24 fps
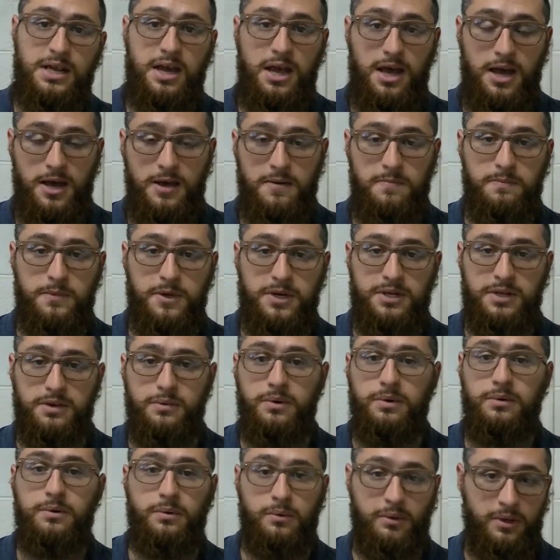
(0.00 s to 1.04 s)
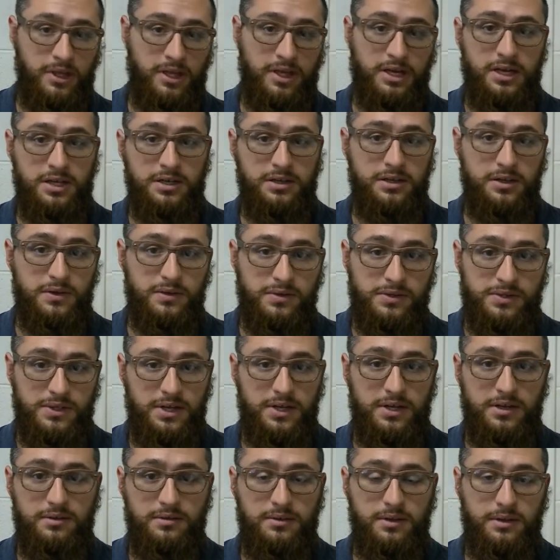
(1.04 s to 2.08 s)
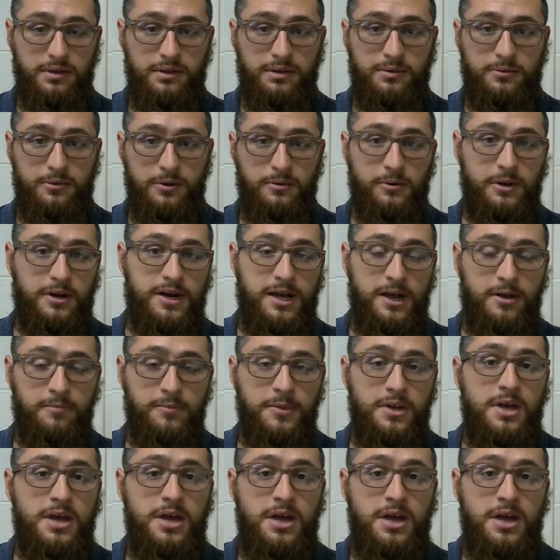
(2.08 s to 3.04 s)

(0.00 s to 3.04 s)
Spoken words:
but we won't really get into those right now.